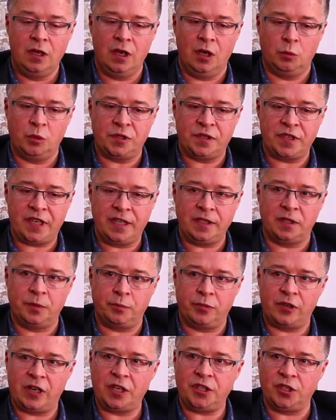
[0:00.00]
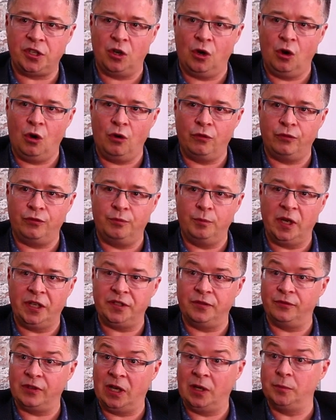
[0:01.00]
was take the pressure off my
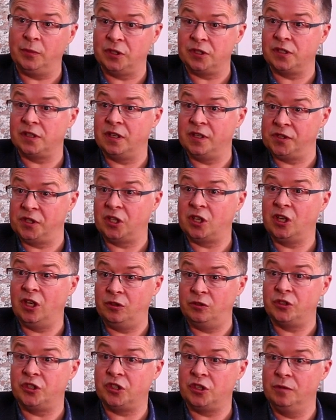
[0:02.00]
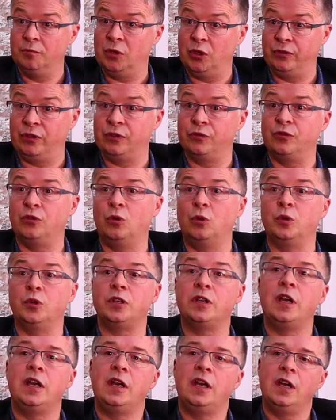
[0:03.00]
development as a coach moving forward.
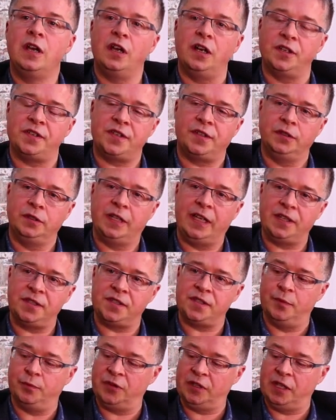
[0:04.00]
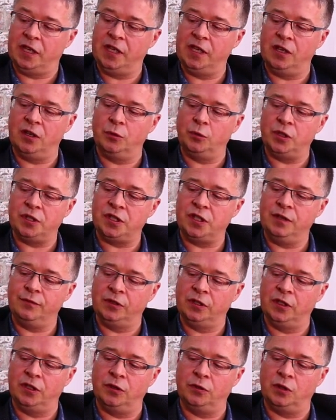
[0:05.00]
I still had something here which, even
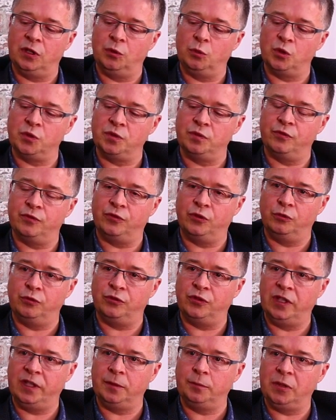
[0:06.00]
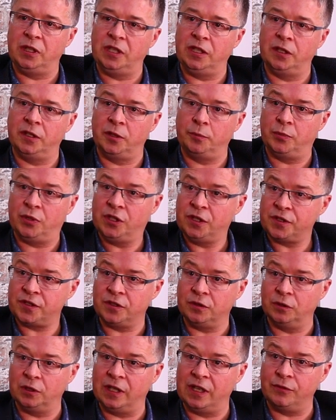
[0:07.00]
though it wasn't fulfilling me at a
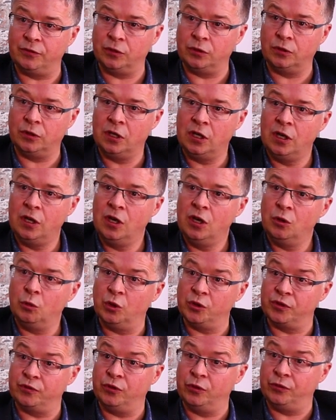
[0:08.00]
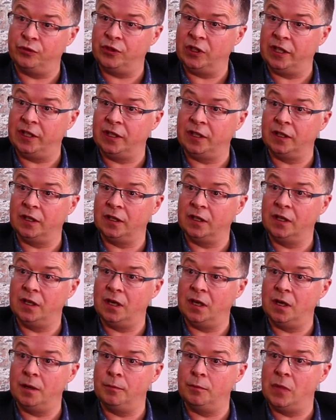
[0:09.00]
personal level, was fulfilling
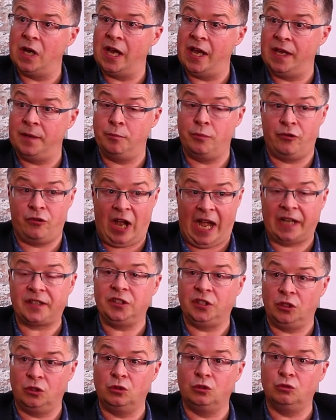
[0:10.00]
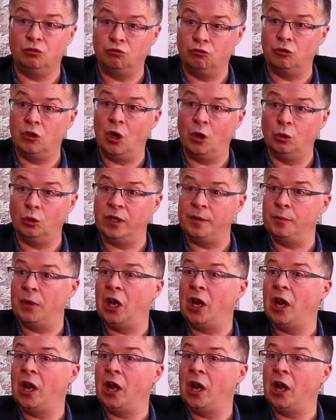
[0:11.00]
a practical role in my